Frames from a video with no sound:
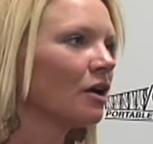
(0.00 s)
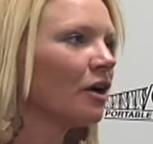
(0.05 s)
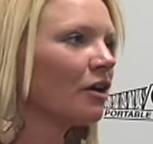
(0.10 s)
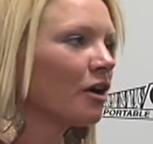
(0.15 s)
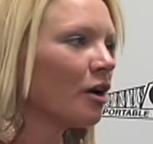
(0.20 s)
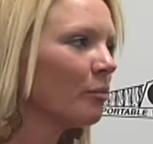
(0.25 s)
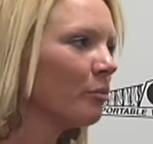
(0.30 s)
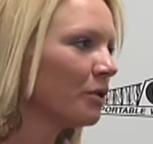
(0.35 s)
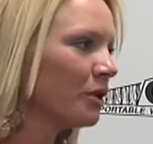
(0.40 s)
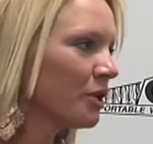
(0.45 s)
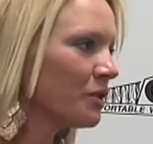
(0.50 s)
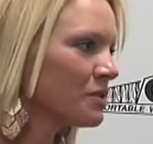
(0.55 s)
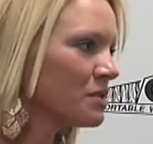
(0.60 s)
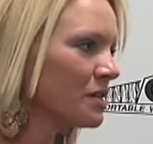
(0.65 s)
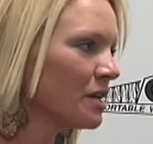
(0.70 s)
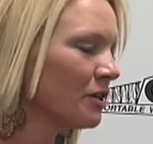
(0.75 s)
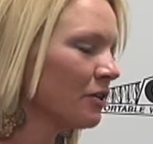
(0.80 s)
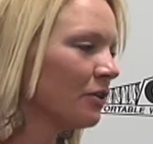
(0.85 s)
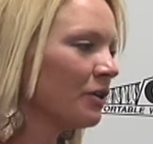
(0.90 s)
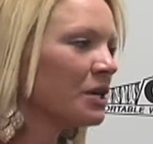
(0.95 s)
a couple years
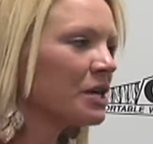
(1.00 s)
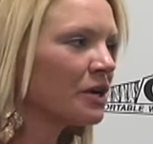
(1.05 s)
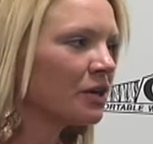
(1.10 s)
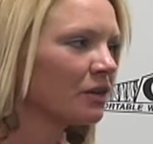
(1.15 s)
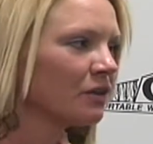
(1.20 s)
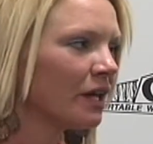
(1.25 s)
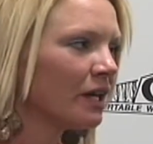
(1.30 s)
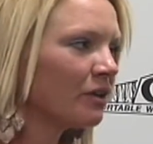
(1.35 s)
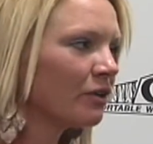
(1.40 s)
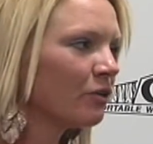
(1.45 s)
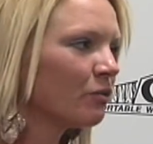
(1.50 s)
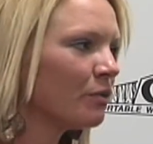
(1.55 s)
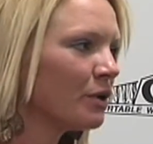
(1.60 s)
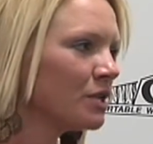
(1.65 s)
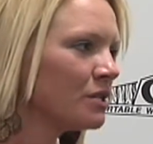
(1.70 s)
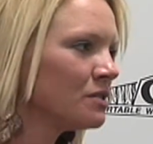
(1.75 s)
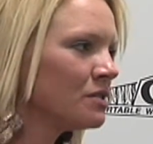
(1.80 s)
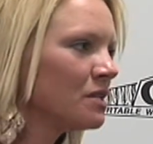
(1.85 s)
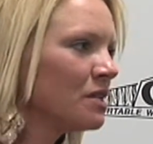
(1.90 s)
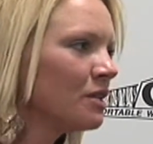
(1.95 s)
later, a year later,
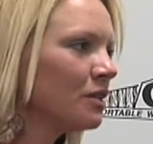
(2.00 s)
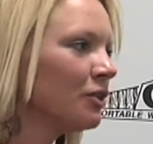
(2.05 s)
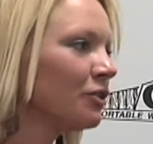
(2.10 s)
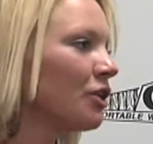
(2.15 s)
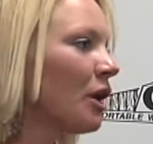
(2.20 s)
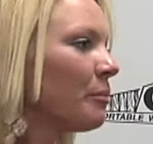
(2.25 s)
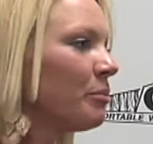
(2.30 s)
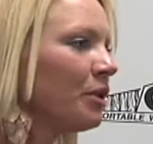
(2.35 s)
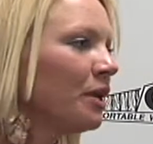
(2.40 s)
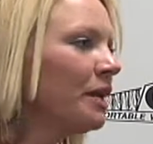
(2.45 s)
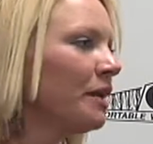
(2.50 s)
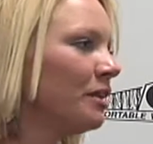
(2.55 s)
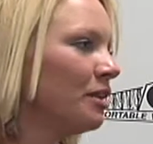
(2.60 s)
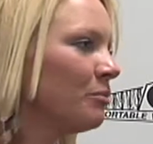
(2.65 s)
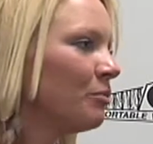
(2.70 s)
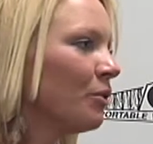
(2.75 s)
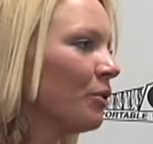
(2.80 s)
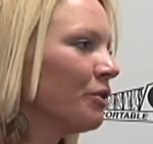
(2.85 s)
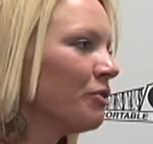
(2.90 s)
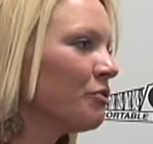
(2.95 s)
when you're not playing
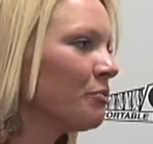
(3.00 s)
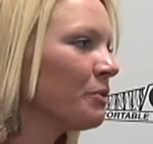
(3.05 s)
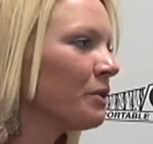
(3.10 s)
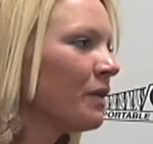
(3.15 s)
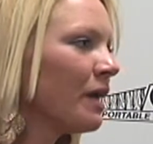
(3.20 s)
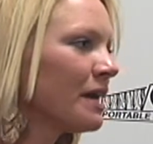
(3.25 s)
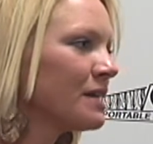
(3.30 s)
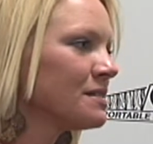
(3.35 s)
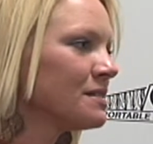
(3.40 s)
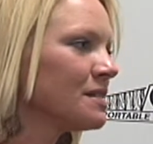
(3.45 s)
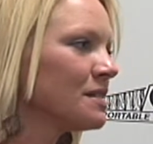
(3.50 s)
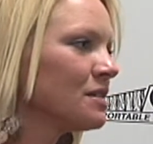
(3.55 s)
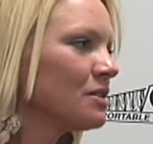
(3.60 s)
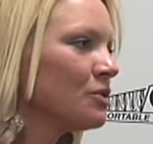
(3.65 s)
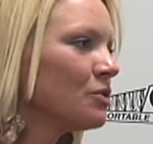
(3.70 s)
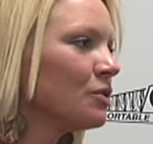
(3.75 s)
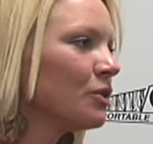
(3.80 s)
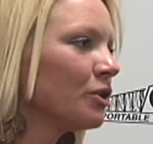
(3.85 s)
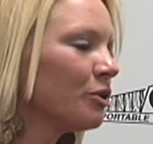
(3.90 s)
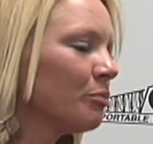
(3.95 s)
anymore, you realize that
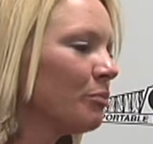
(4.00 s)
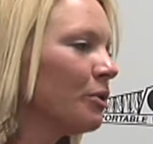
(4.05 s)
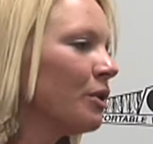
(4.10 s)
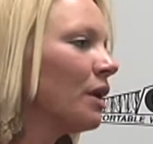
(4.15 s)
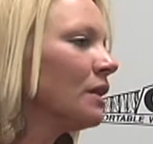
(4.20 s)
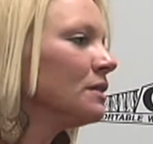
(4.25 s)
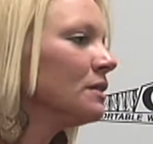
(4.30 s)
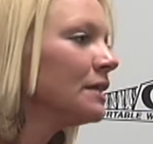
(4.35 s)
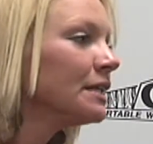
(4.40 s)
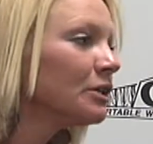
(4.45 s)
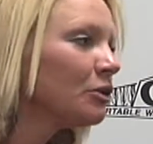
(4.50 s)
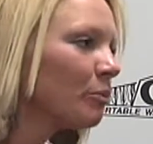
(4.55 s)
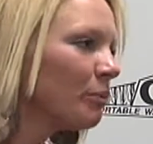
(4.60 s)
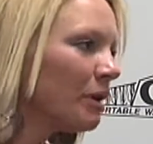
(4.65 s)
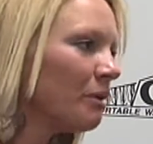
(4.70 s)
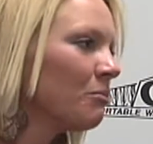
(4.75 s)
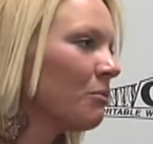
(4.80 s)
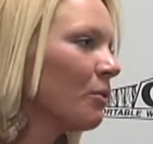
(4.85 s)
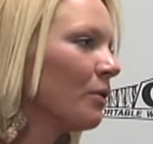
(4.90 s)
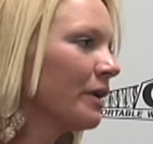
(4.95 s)
you could have put a little
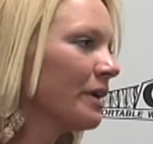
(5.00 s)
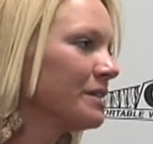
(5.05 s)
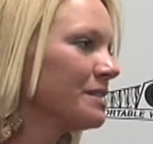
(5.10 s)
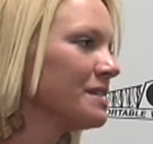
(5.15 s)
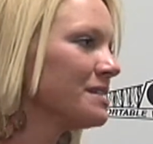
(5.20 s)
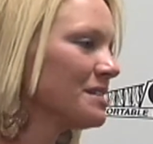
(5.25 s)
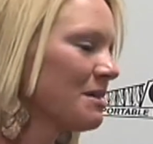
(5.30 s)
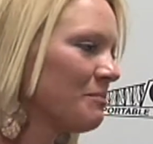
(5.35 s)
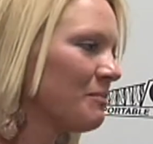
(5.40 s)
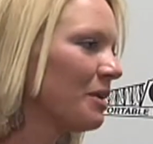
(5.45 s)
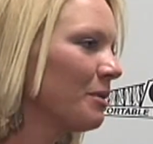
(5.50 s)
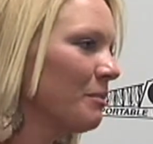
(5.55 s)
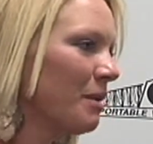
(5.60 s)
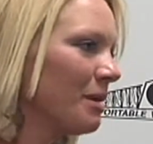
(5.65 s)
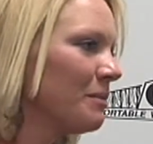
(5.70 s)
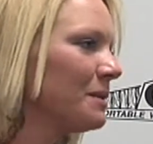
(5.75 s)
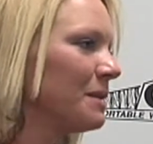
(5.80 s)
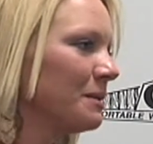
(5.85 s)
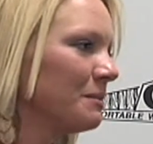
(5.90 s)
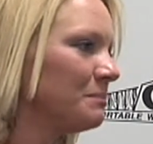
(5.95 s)
bit more into something,
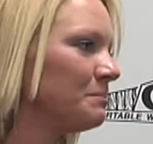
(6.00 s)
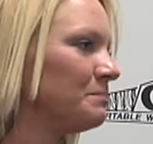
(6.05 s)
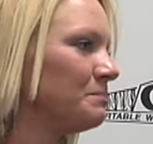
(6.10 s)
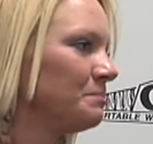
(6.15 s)
maybe.